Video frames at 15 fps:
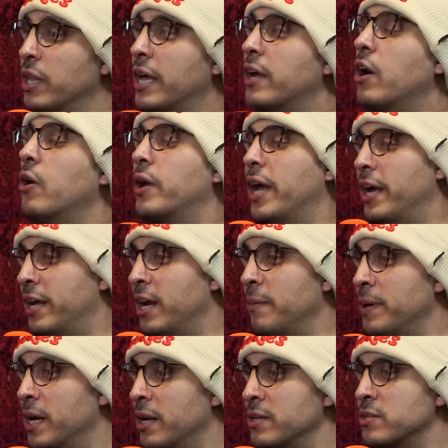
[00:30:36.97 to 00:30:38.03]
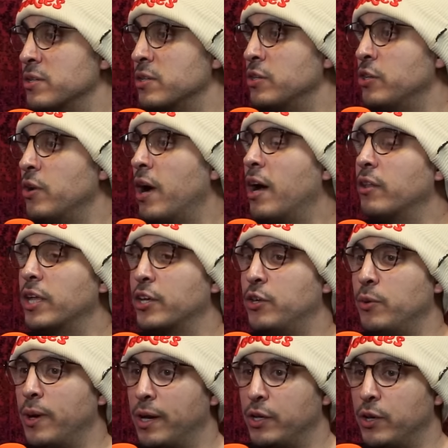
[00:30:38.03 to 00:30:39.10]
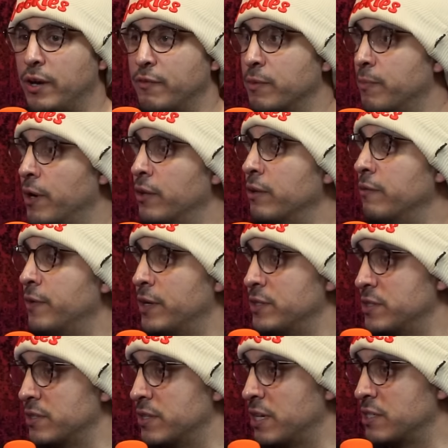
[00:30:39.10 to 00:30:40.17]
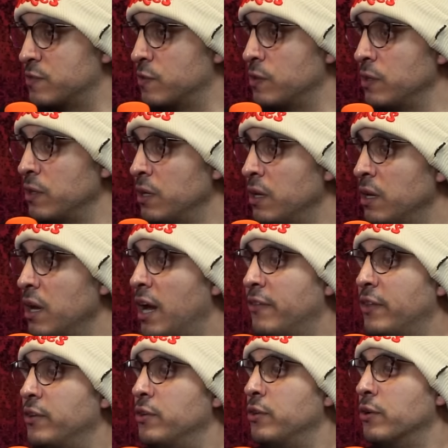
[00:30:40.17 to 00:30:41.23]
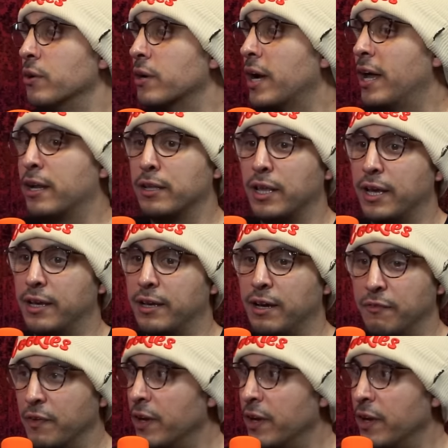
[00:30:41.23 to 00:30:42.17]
like, okay, can I be honest? You know how like you you have your brother very successful, mm-hmm. and then you're kind of like a